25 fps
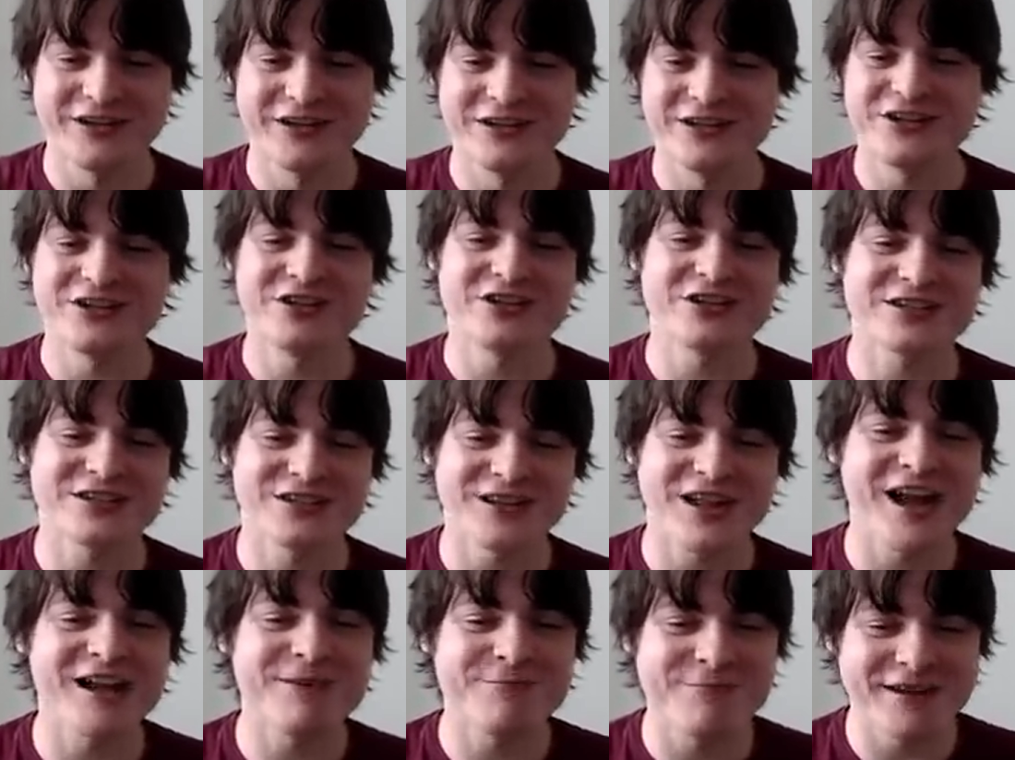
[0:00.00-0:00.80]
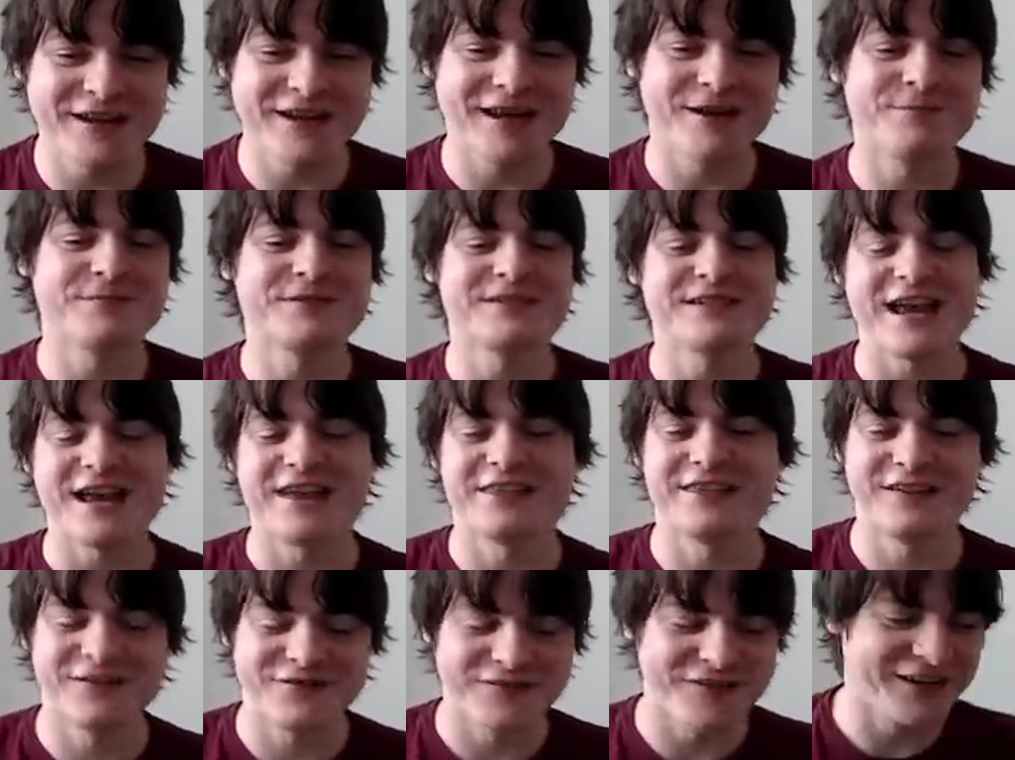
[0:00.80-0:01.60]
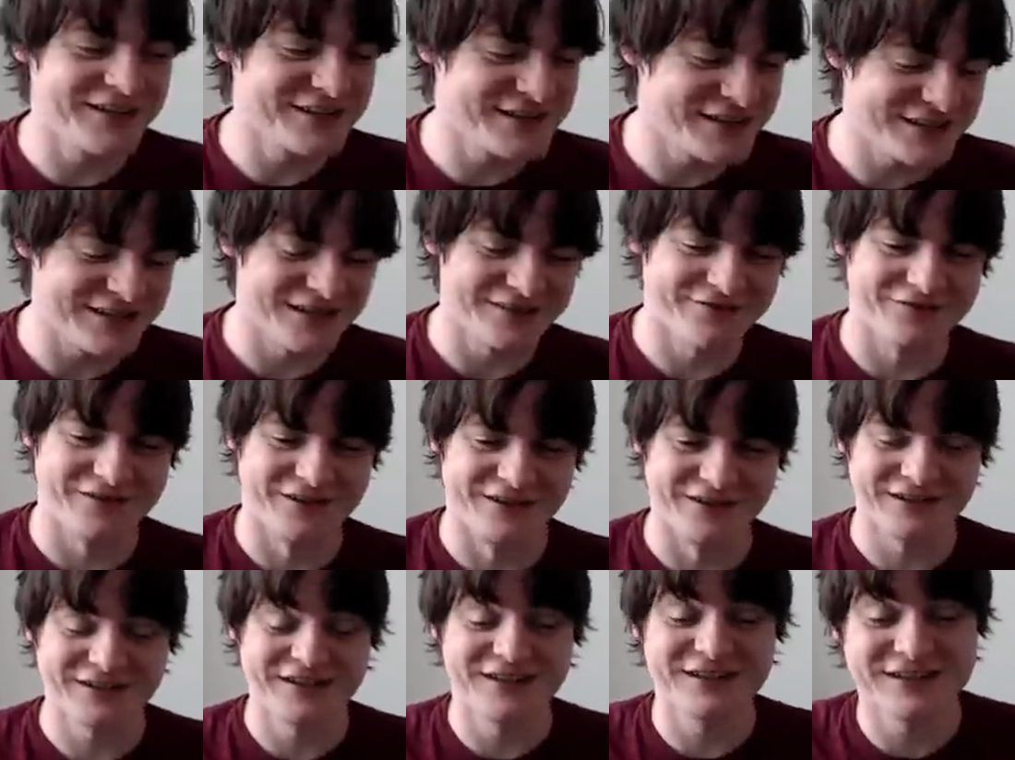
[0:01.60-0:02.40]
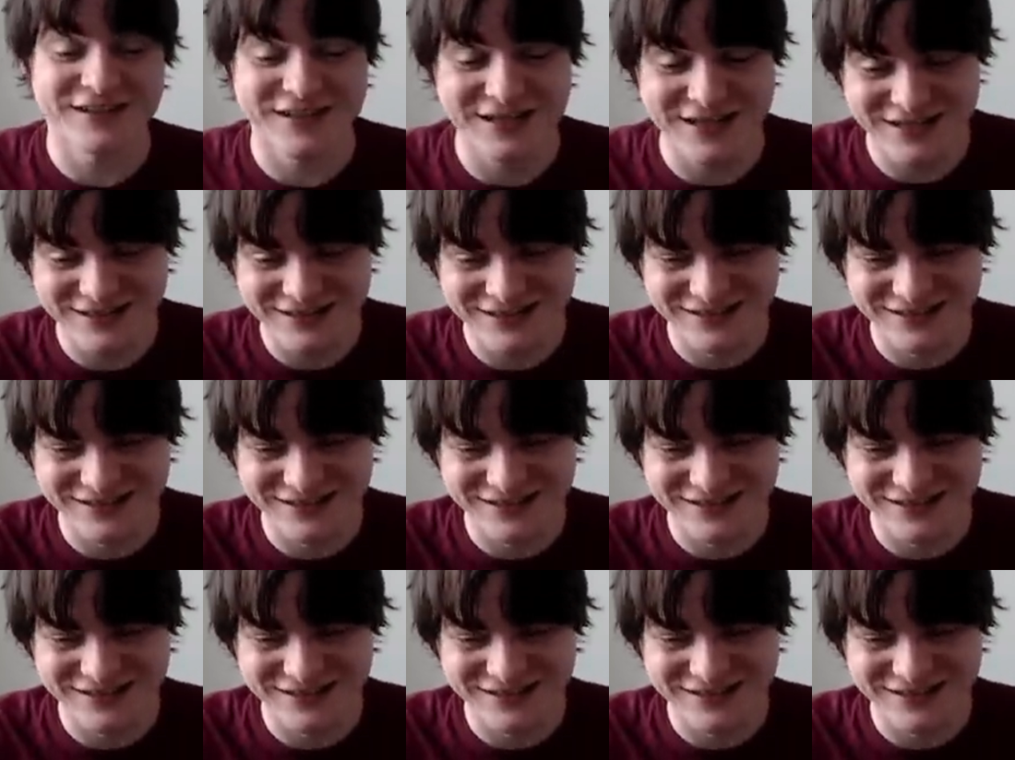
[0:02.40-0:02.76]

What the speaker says: You just like being upset that things are different. Because,